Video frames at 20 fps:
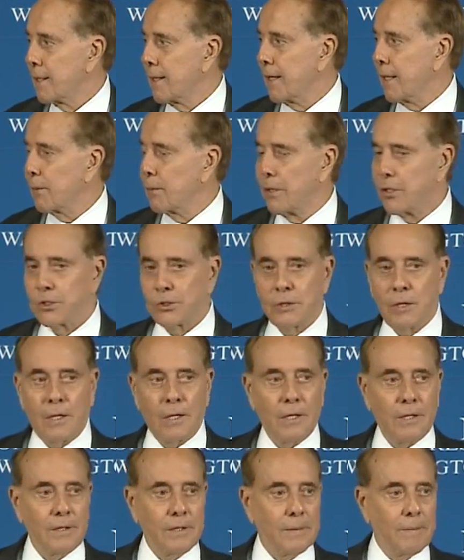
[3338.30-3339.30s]
And we
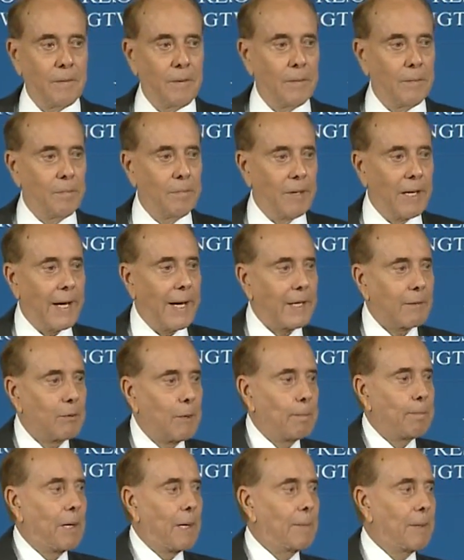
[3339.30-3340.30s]
started the Black
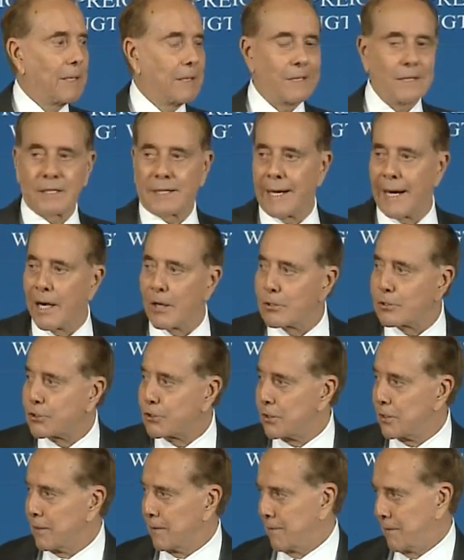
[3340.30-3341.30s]
Republican
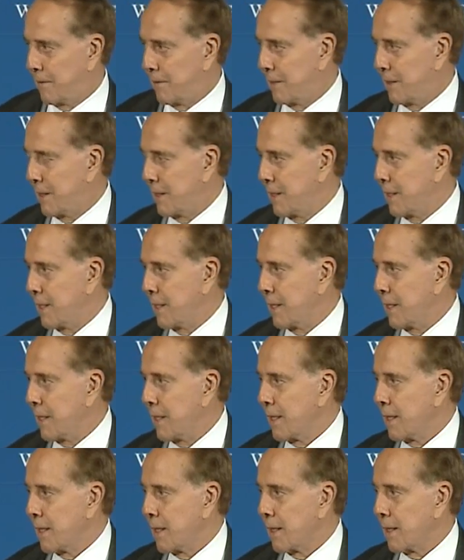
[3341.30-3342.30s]
Council.
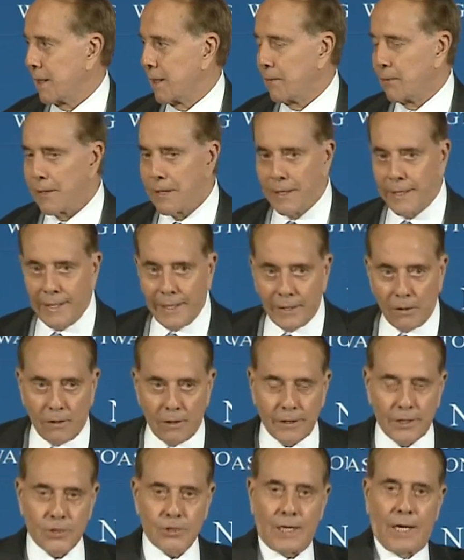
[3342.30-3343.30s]
It really had
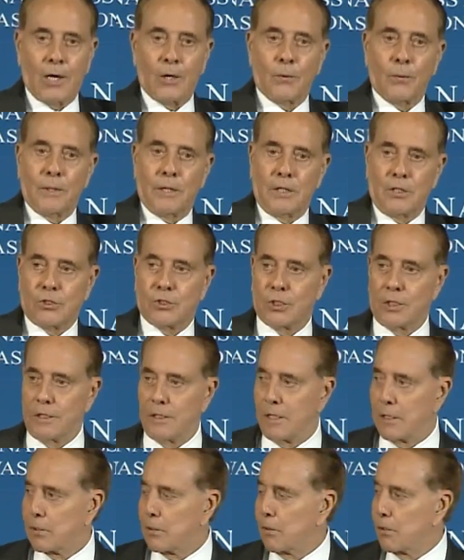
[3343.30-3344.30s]
all this outreach.
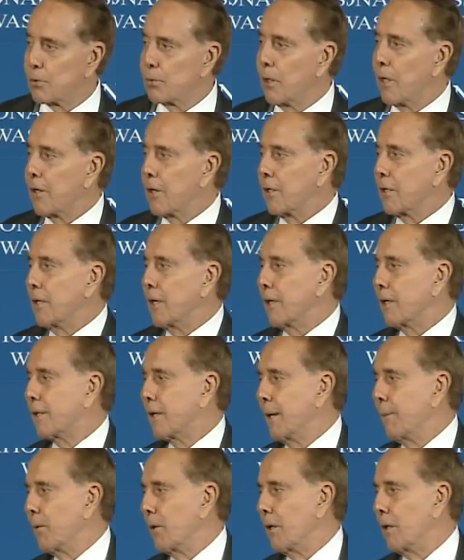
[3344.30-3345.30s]
And then, of course, Watergate
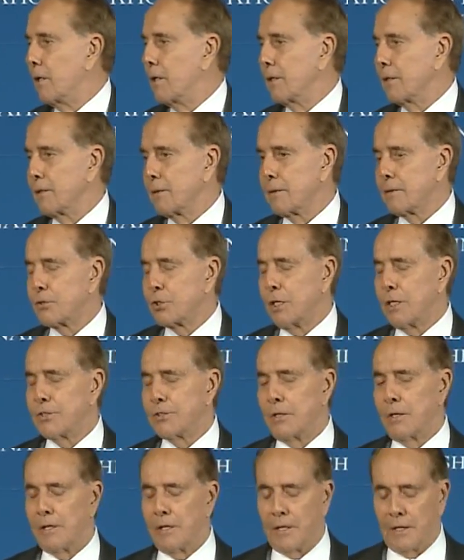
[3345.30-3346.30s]
came along and
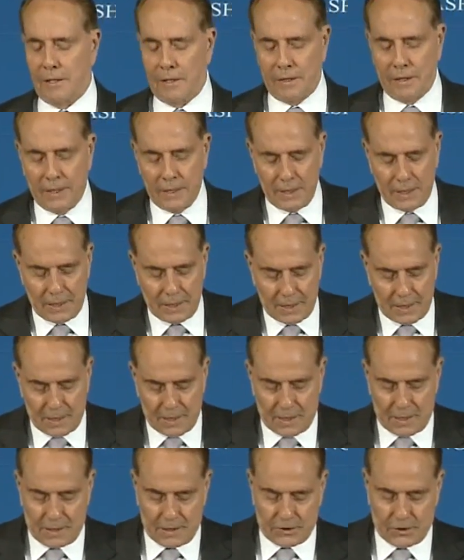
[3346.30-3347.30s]
changed all that. And
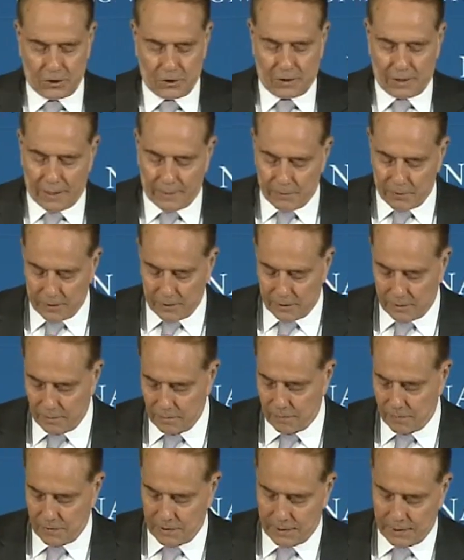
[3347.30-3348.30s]
so I want
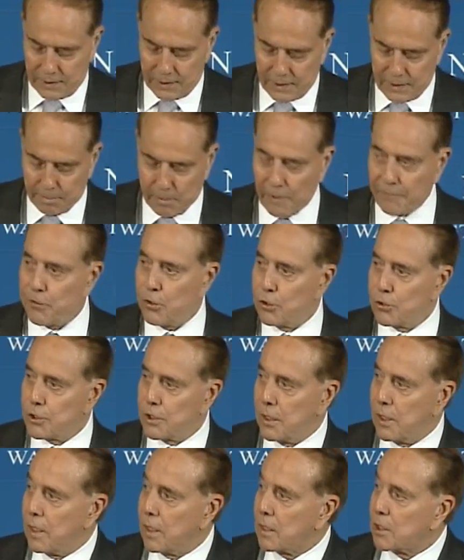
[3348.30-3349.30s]
to, but if you
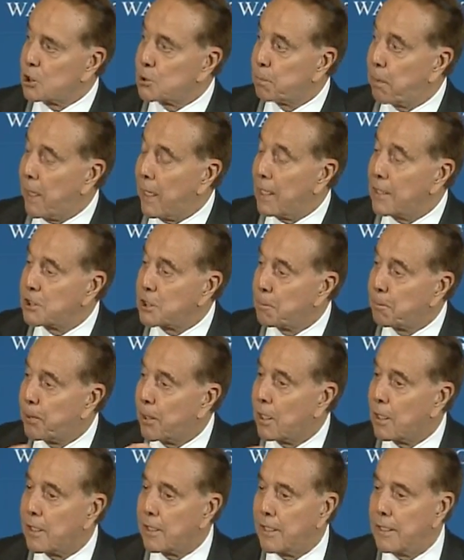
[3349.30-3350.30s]
say expand the
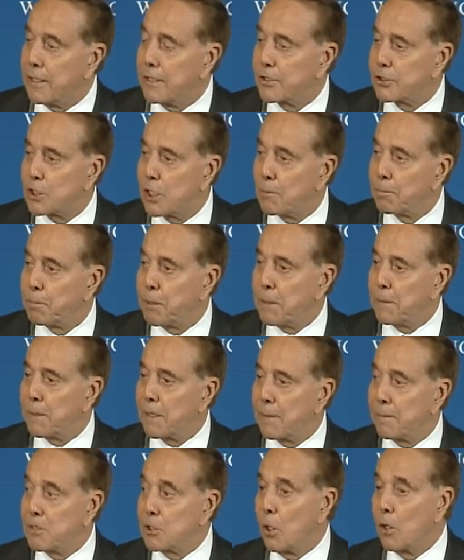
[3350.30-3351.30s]
party to some
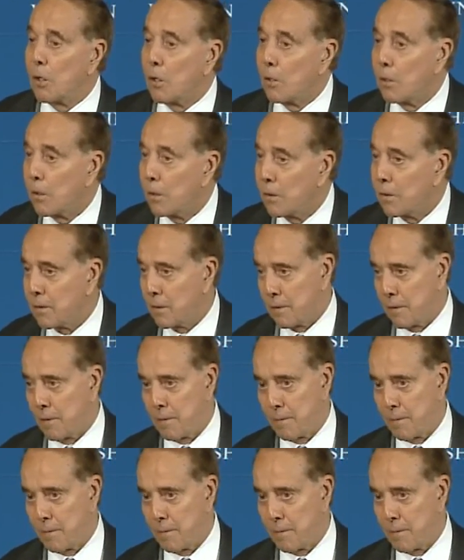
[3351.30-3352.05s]
people, I mean, uh-oh,